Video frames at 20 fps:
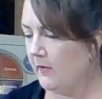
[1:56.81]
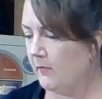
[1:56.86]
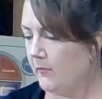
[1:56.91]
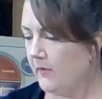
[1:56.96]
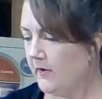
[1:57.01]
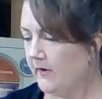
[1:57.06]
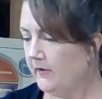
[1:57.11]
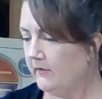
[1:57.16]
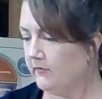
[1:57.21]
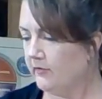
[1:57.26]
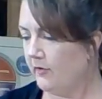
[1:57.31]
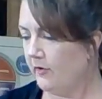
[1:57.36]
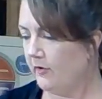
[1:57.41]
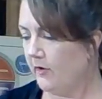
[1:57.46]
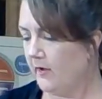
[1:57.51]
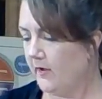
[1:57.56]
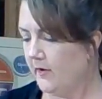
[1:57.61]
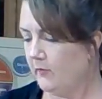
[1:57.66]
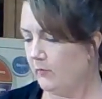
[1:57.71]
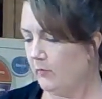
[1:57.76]
We're going to
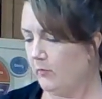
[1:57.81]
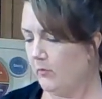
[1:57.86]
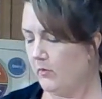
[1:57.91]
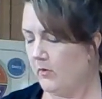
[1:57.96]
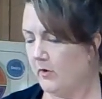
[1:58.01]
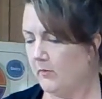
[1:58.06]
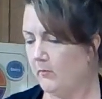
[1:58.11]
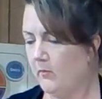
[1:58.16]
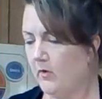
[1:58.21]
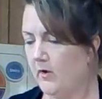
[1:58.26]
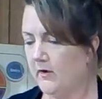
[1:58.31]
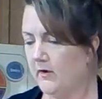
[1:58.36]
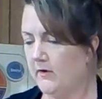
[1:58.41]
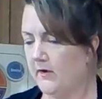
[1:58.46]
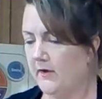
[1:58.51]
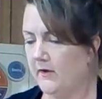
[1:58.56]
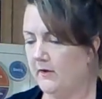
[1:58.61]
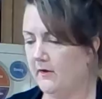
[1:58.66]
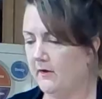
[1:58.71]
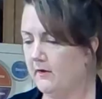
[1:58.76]
turn on warm
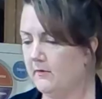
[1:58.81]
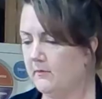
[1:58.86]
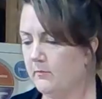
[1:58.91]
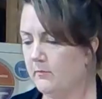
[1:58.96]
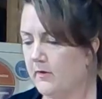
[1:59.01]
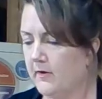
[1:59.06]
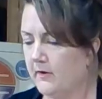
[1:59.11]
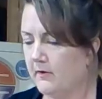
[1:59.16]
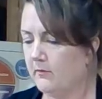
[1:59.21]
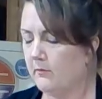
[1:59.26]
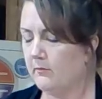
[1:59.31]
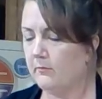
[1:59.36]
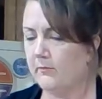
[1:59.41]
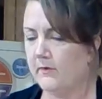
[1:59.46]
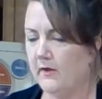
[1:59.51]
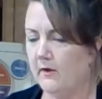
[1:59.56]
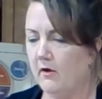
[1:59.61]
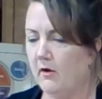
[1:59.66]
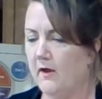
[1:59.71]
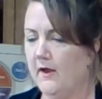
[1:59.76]
water here. We're going
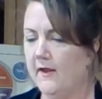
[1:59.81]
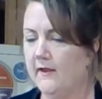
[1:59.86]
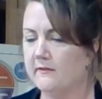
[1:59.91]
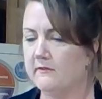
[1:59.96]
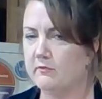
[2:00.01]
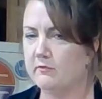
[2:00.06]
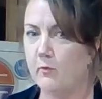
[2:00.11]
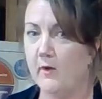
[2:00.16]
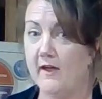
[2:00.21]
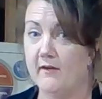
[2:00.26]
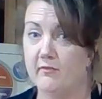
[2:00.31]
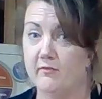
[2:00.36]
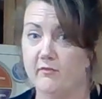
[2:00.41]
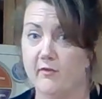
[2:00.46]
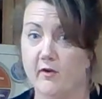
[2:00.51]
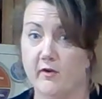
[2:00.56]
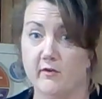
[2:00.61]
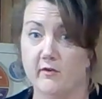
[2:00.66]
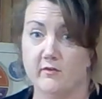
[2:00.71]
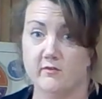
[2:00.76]
to get our hands wet
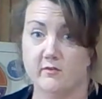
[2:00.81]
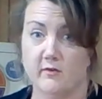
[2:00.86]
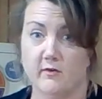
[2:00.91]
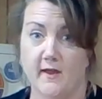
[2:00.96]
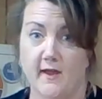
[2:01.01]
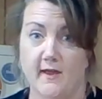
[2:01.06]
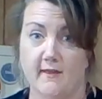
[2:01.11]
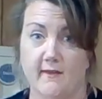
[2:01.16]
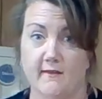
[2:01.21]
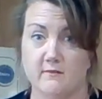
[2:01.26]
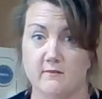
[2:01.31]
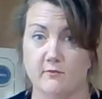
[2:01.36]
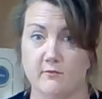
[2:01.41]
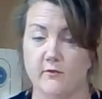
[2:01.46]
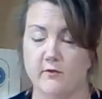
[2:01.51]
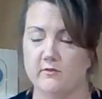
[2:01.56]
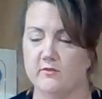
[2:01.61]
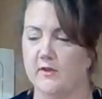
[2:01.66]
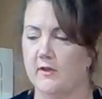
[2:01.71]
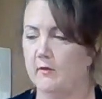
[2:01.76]
first, okay? That's the
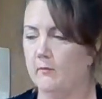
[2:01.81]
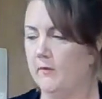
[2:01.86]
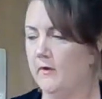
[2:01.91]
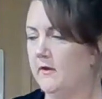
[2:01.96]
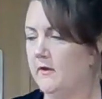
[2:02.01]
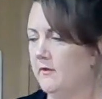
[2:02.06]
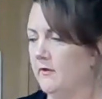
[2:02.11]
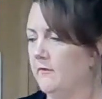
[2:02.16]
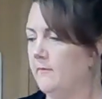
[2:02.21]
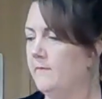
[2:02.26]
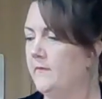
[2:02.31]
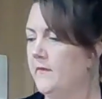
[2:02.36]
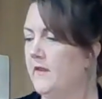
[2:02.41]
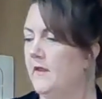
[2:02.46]
first thing we want to do.